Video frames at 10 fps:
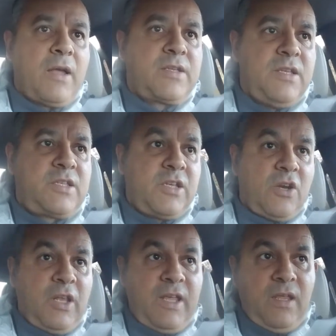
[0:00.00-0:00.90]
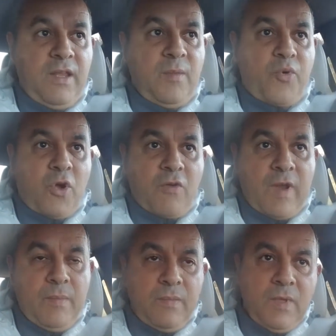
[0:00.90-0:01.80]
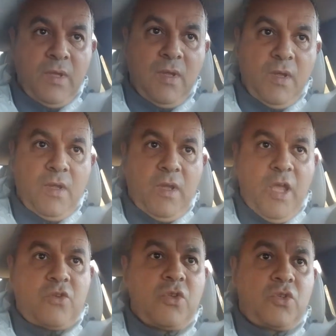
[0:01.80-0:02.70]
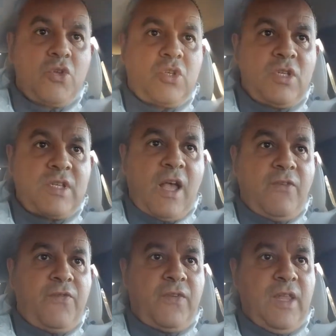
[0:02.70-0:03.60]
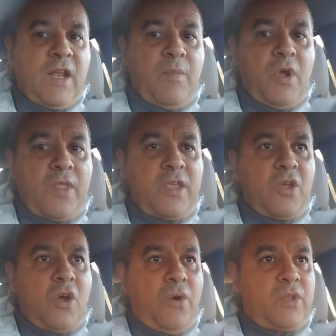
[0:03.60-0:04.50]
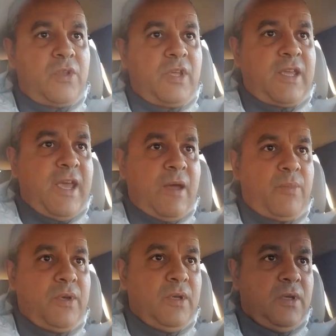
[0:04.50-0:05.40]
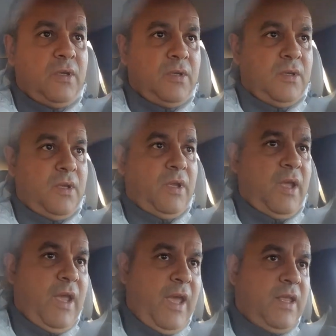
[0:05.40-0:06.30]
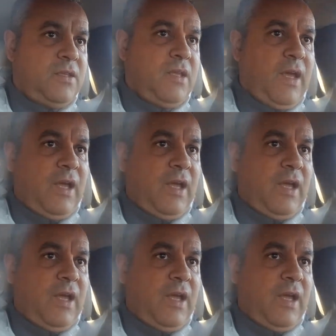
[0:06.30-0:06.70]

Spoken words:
sincerely in the program. Introduce yourself. Let them know that you're going to the camp, and